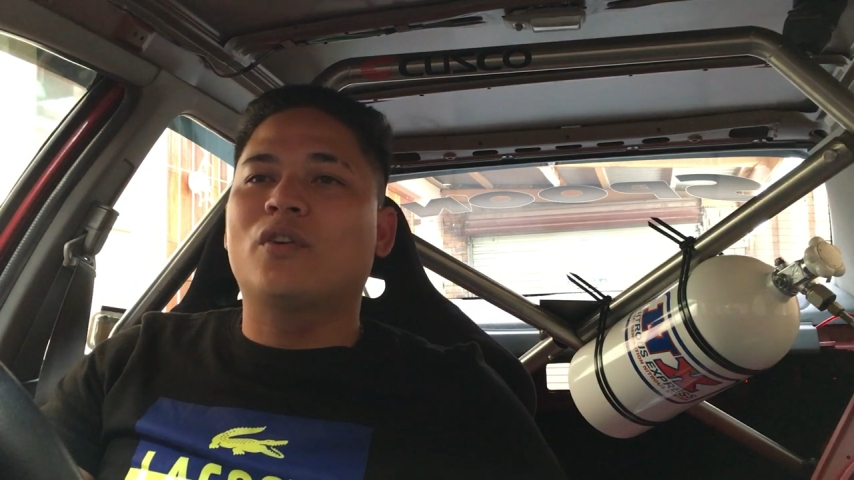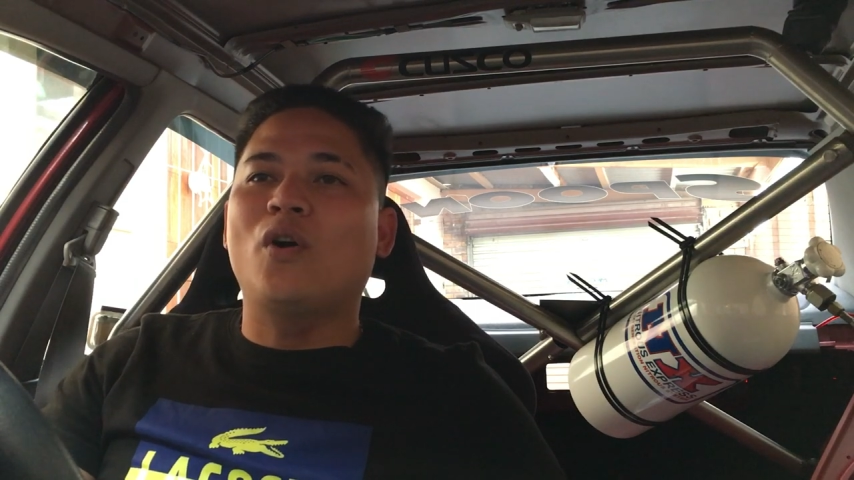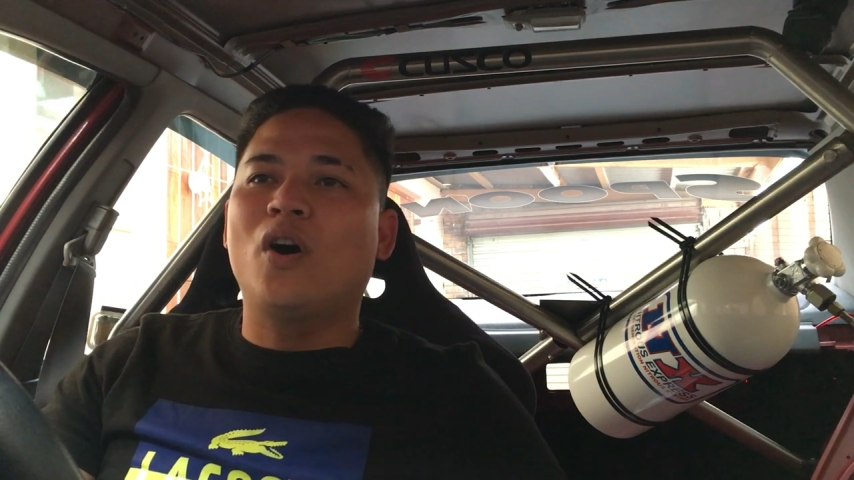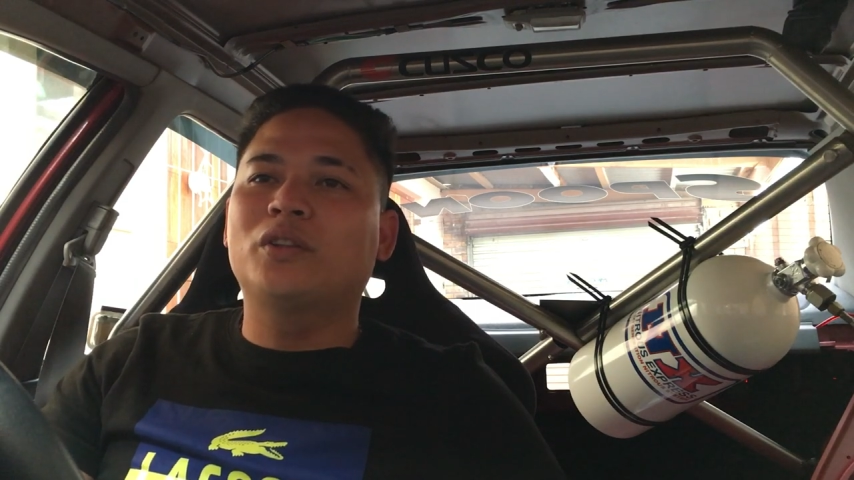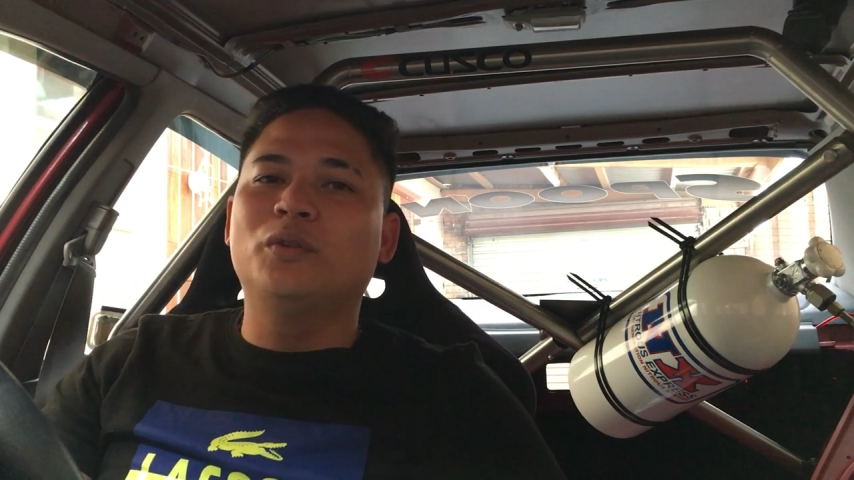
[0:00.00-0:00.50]

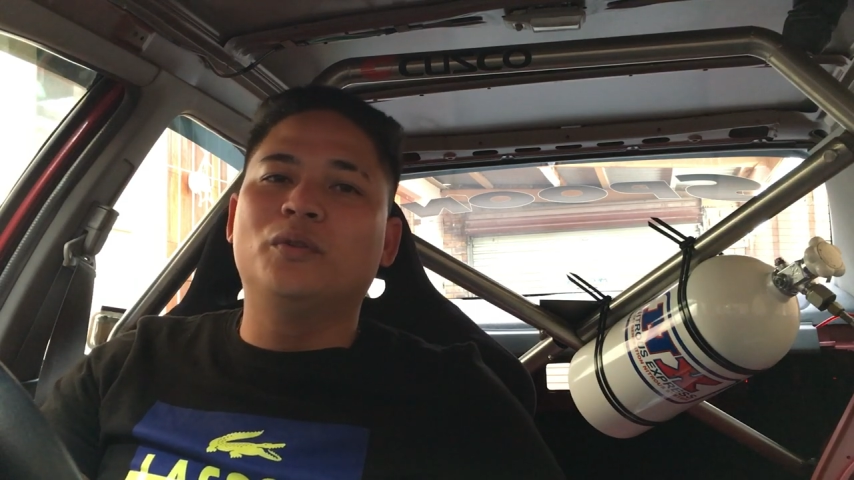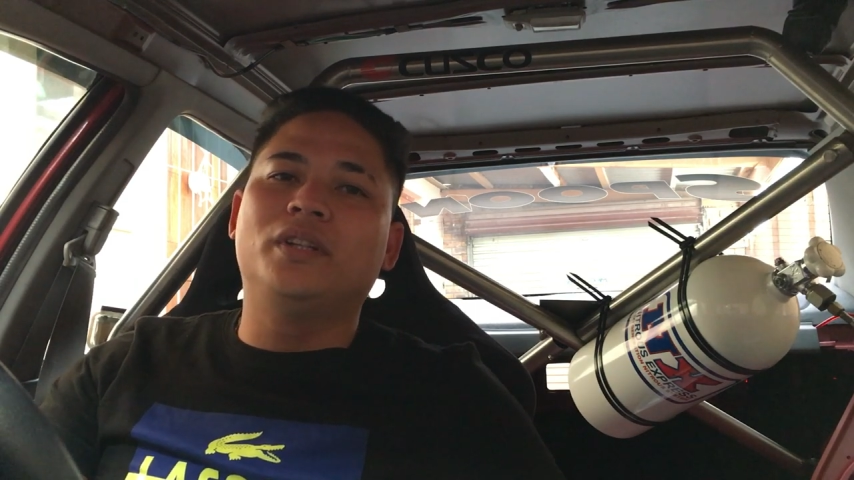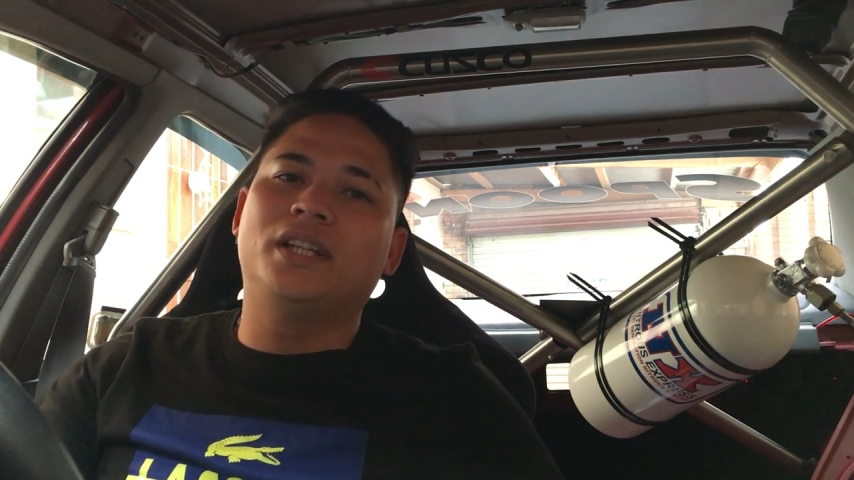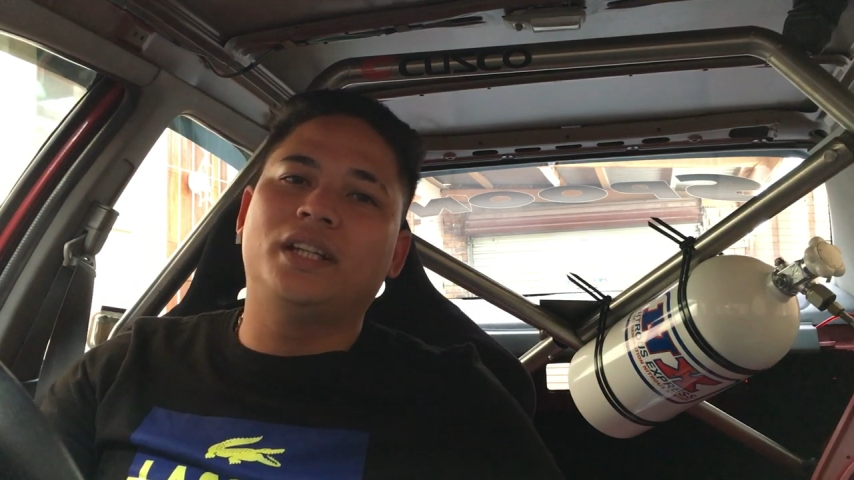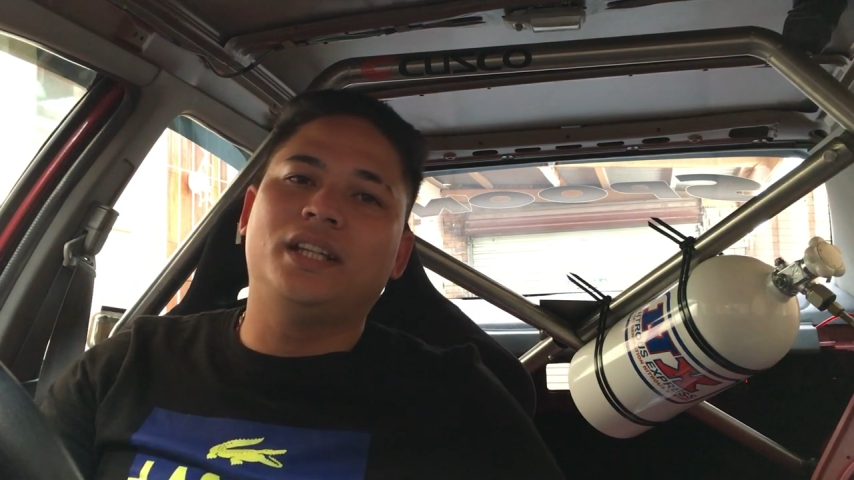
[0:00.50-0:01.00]

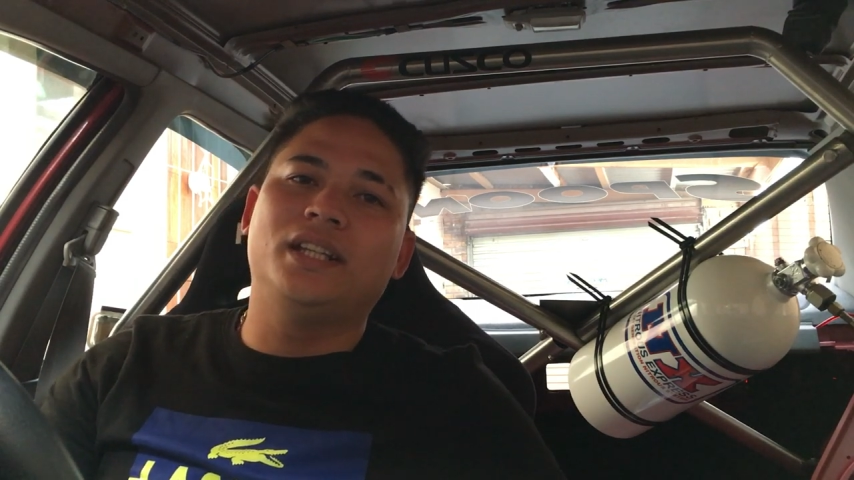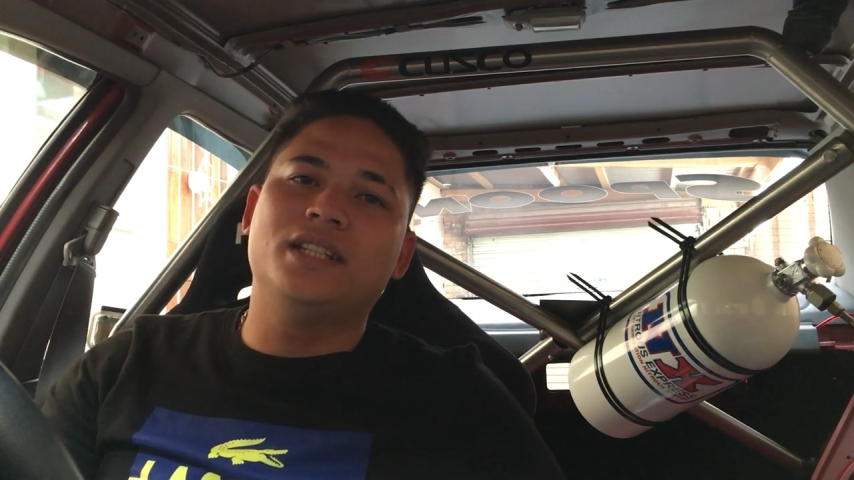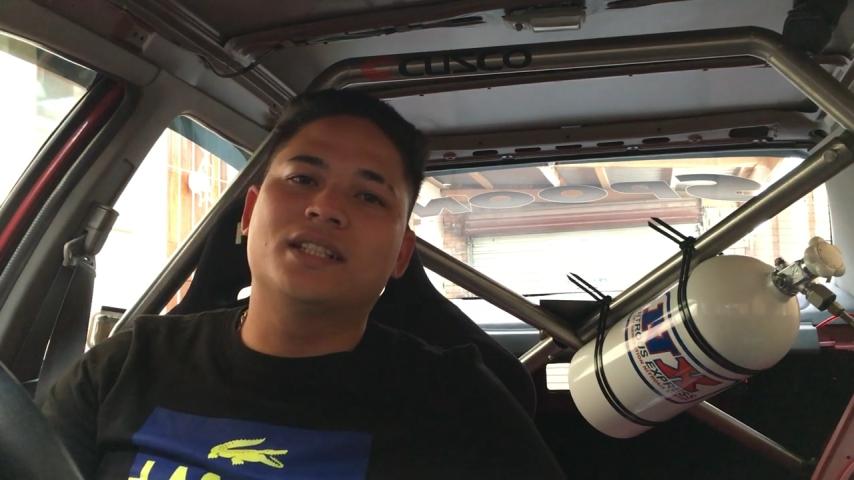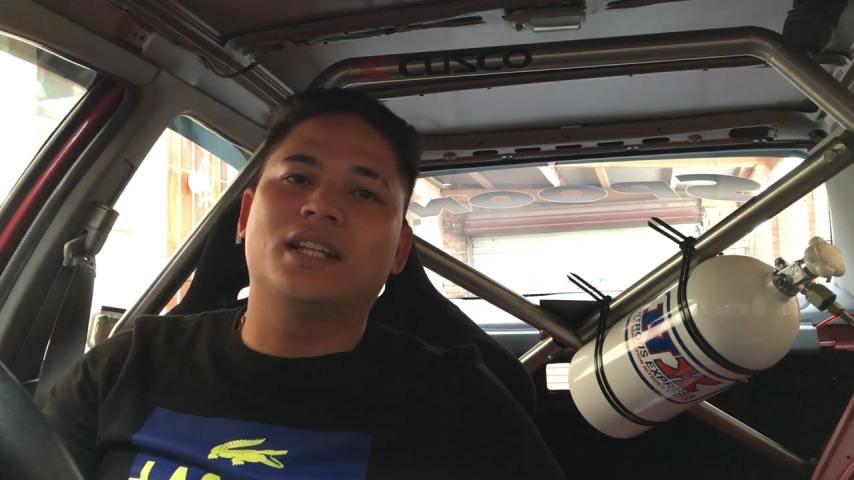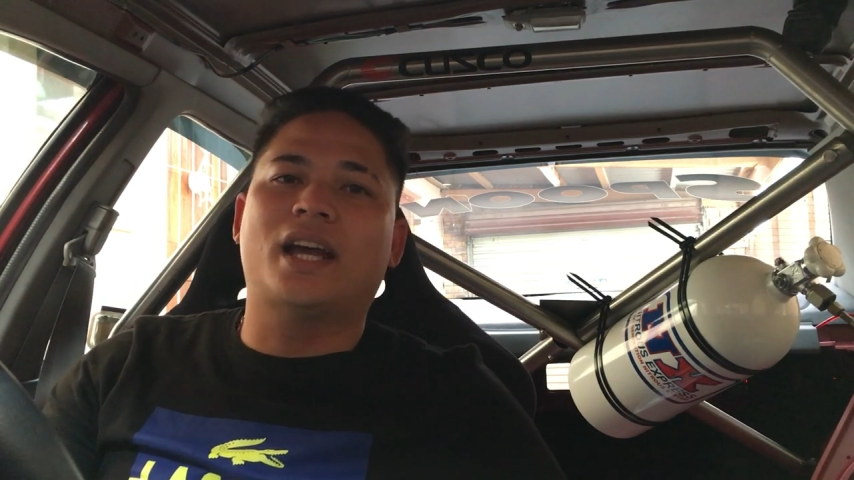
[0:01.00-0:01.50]
cartoon
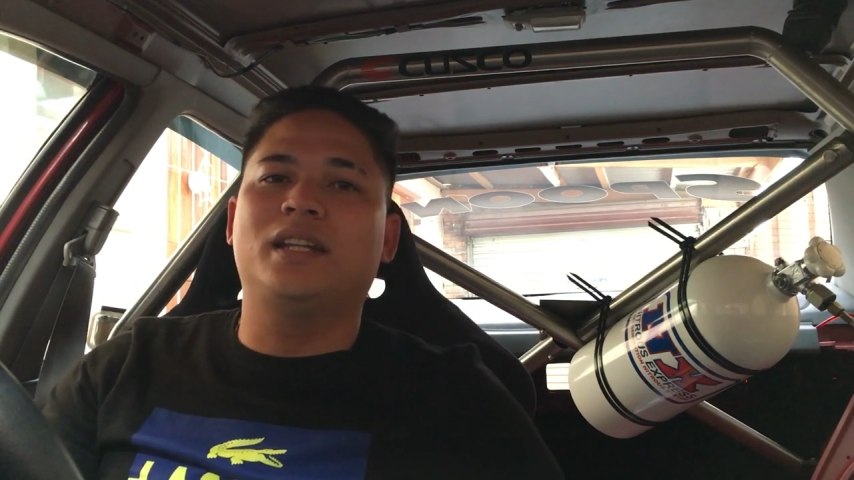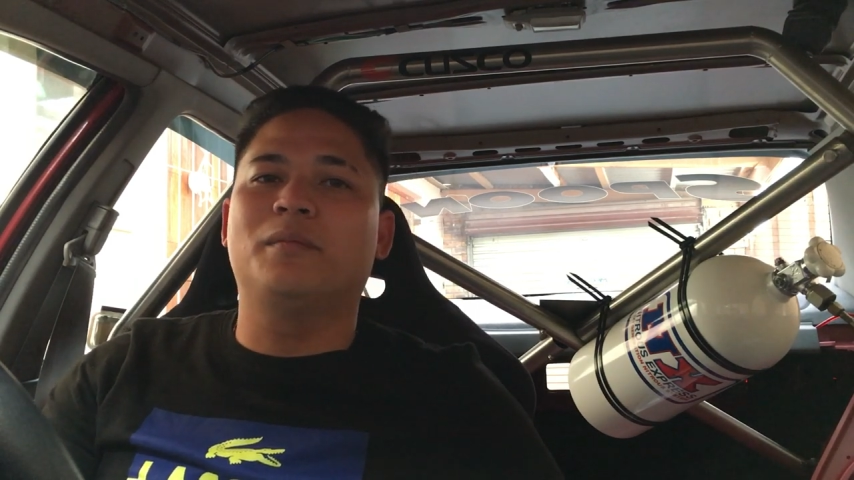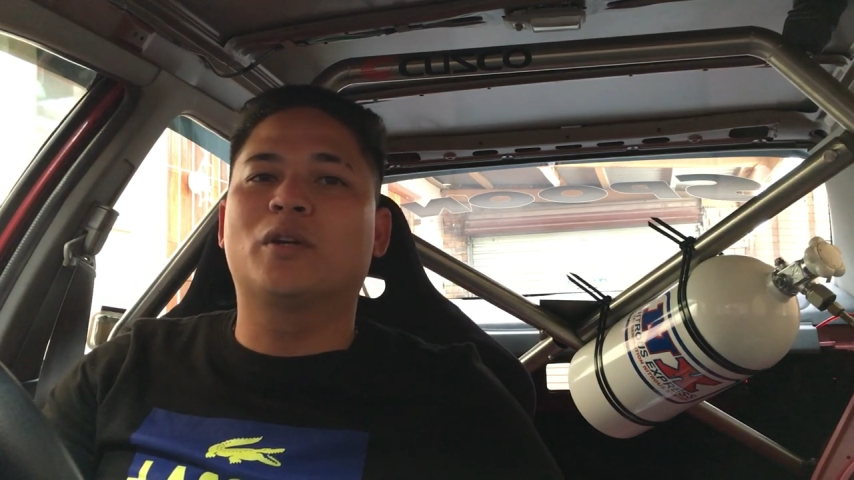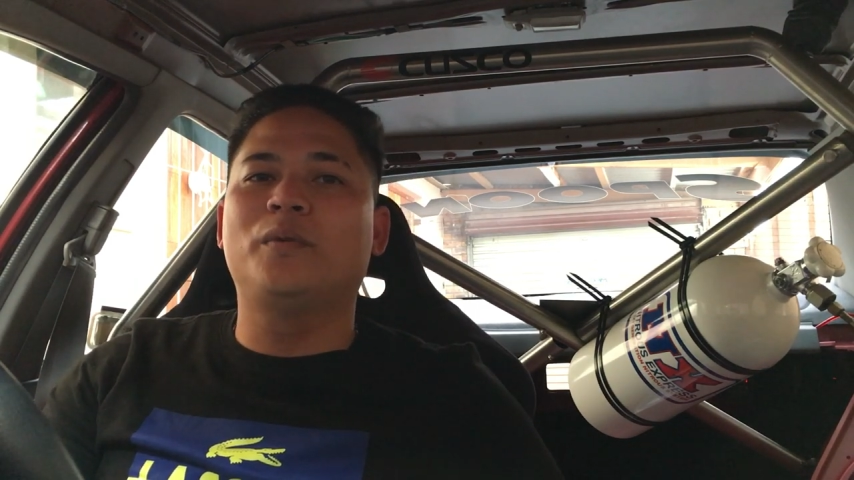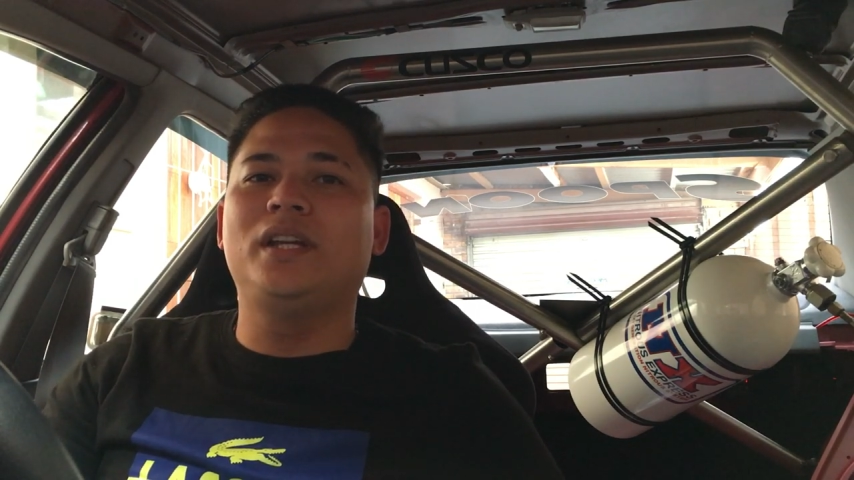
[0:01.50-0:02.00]
is
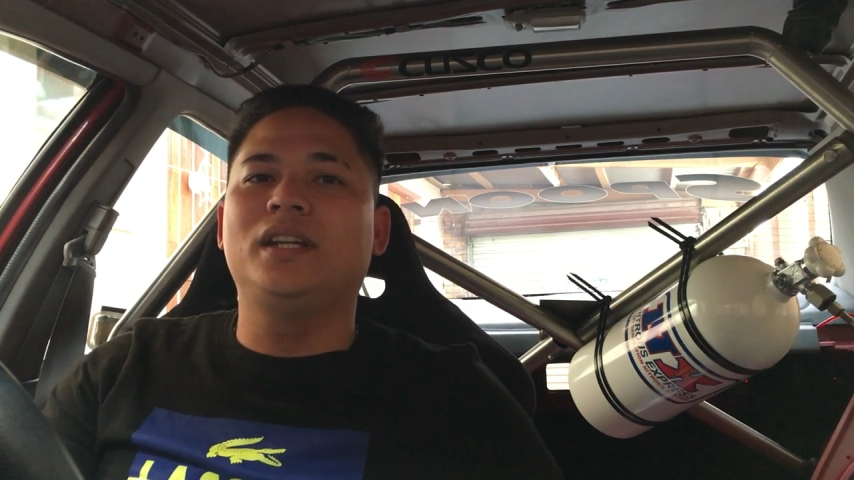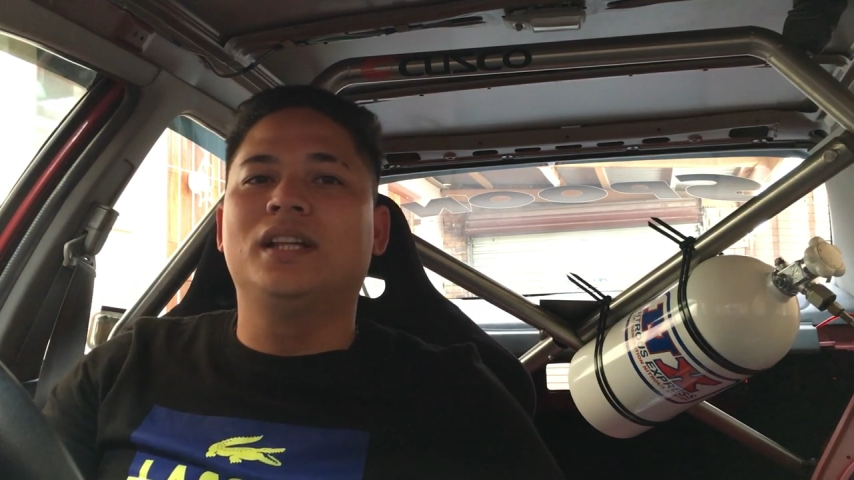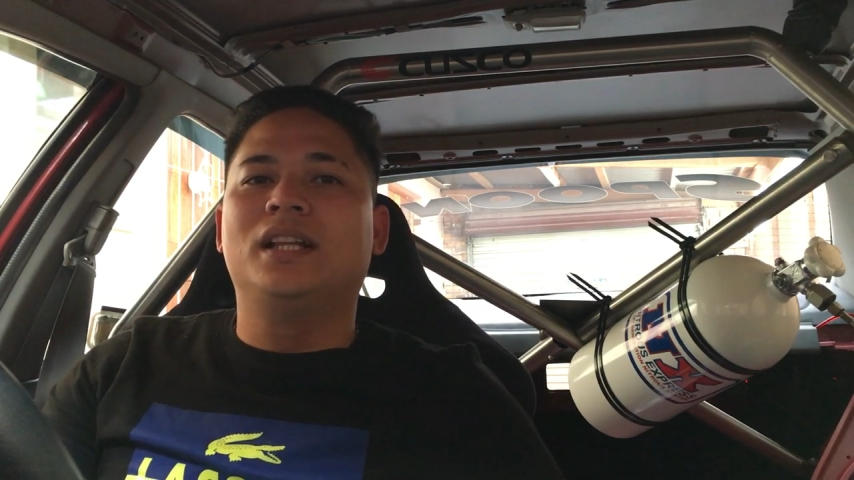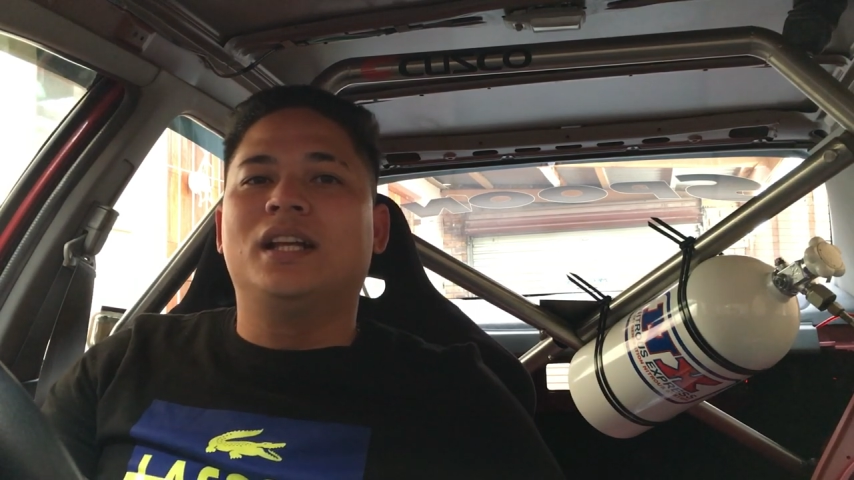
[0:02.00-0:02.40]
Lightning McQueen